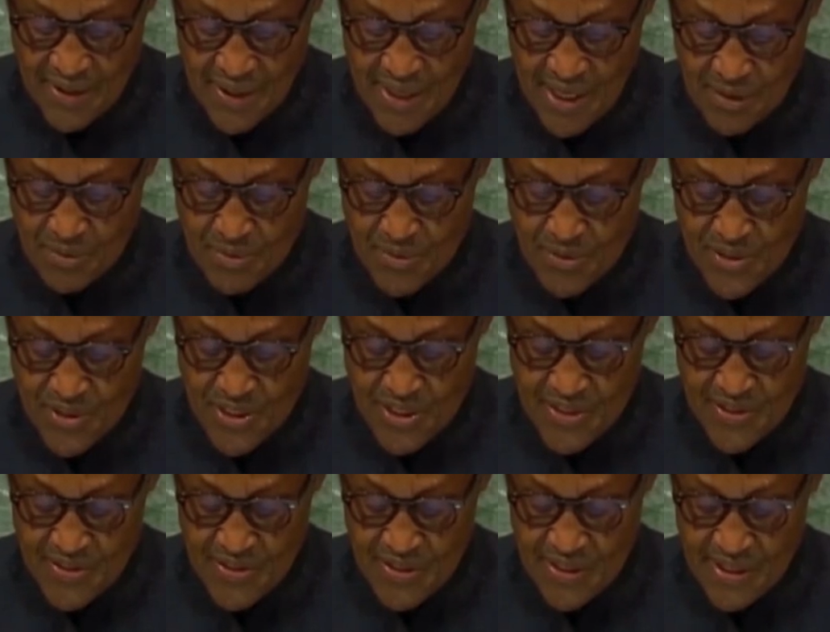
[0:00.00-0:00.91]
and help
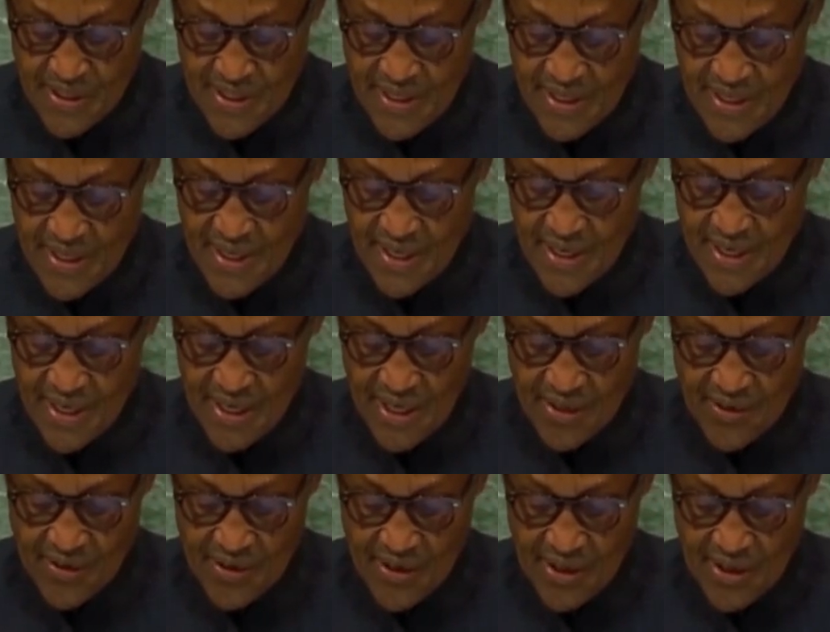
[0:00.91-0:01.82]
strengthen
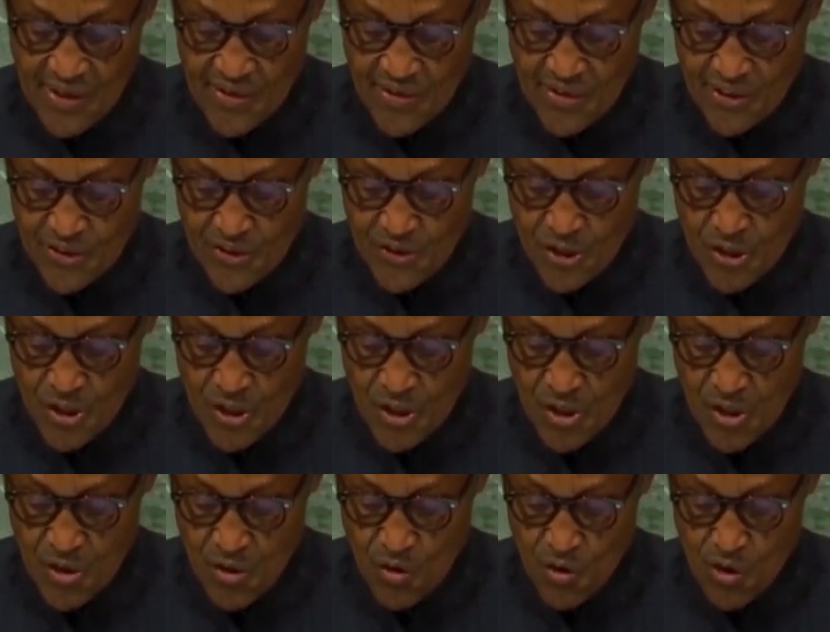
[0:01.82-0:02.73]
and enrich
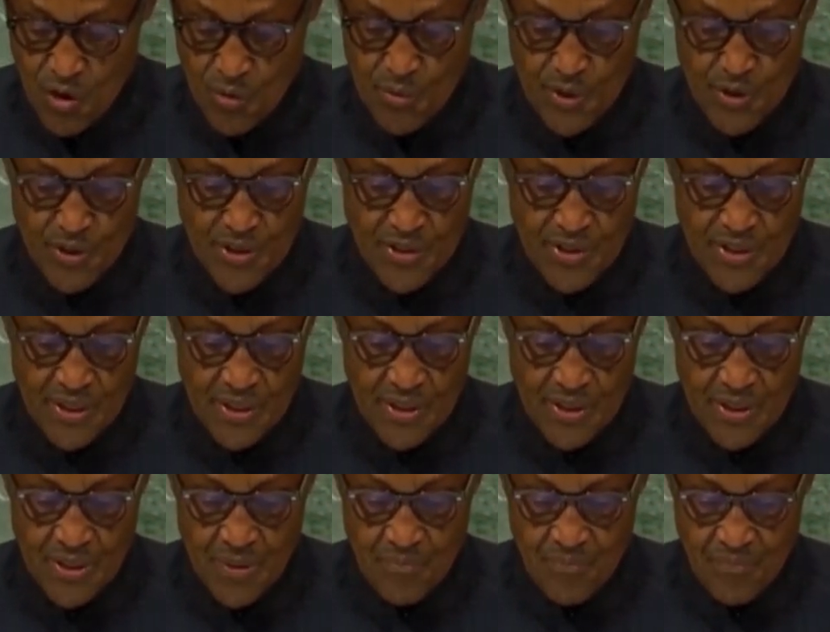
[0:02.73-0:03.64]

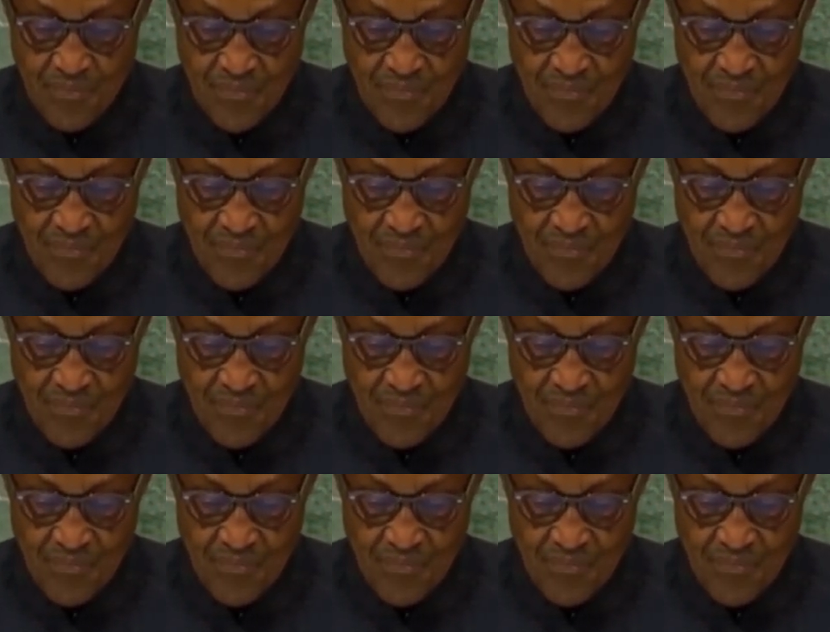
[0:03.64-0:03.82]
communities.